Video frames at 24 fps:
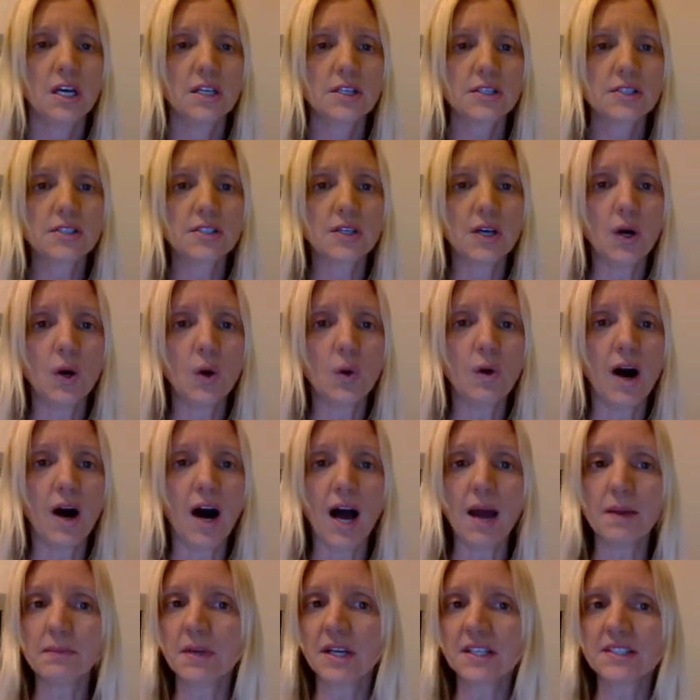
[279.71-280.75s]
So
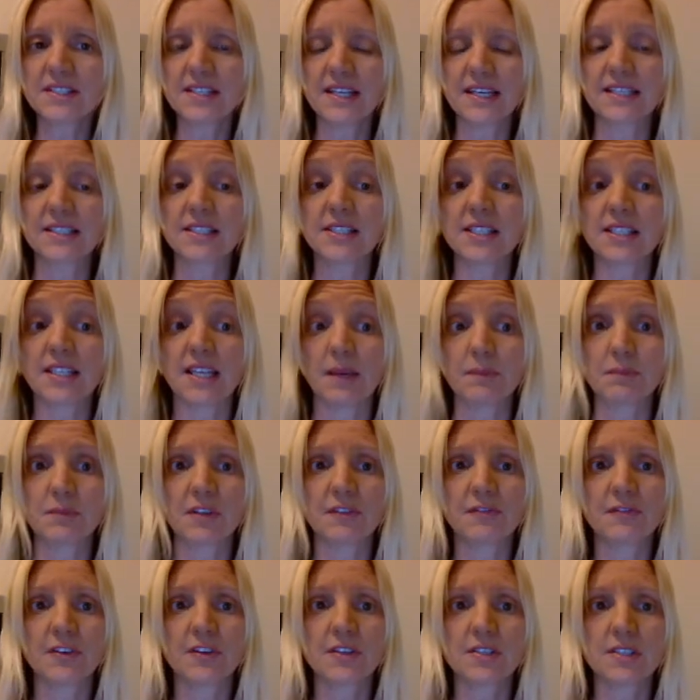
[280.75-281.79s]
I'm not saying skip the
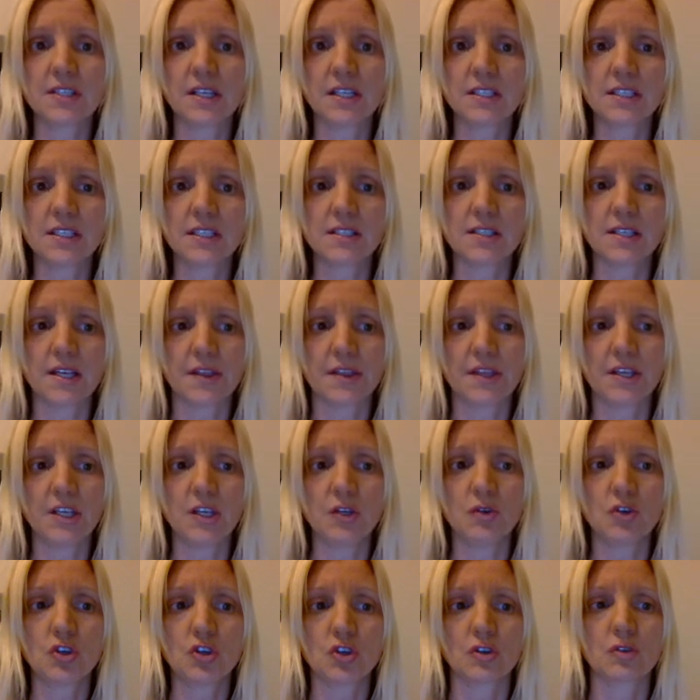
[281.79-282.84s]
first sentence. I think
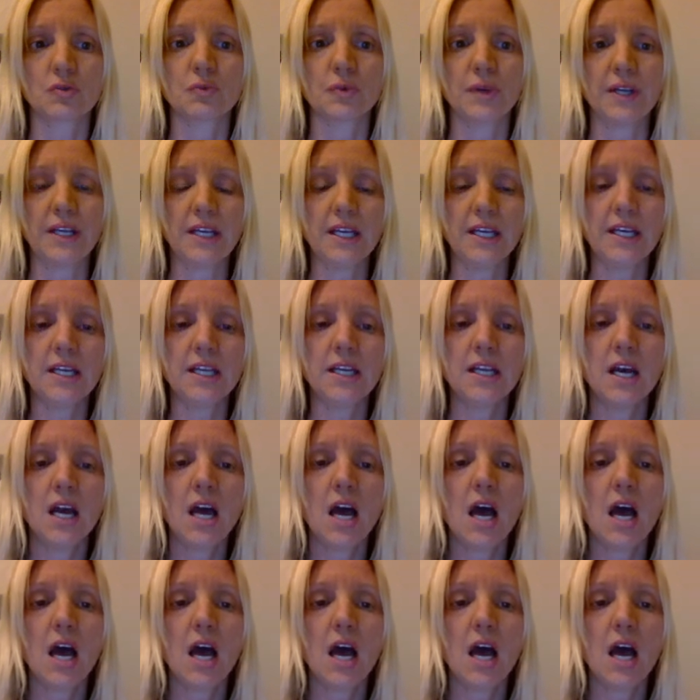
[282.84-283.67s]
you should read it.